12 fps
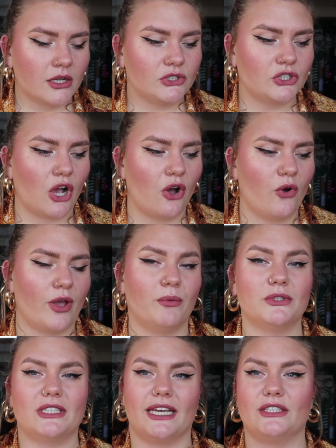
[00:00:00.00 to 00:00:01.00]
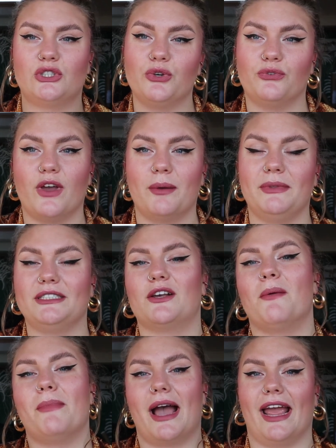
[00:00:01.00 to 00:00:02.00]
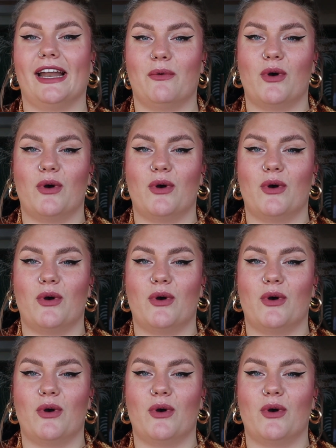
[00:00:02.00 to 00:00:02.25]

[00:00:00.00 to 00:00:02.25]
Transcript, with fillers: So it was like two families combined.